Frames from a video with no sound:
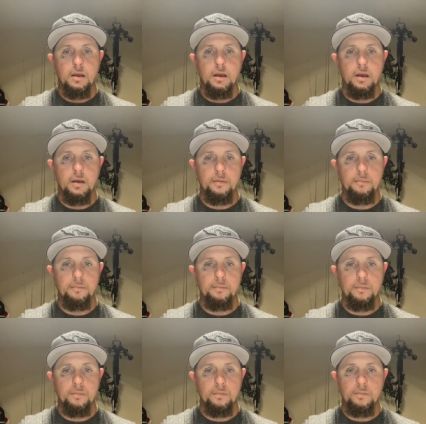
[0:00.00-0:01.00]
Um,
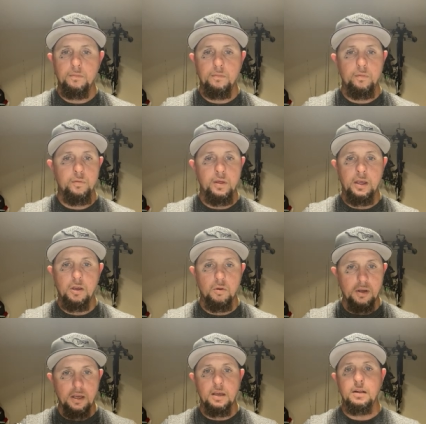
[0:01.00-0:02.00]
thank you
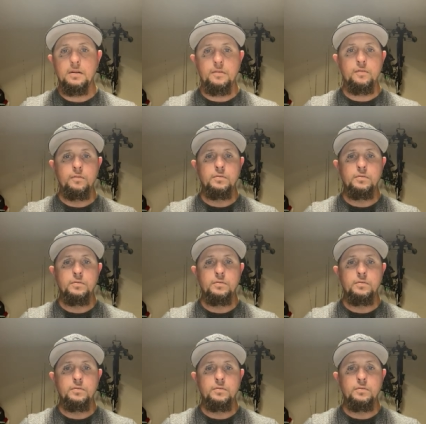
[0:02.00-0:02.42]
again,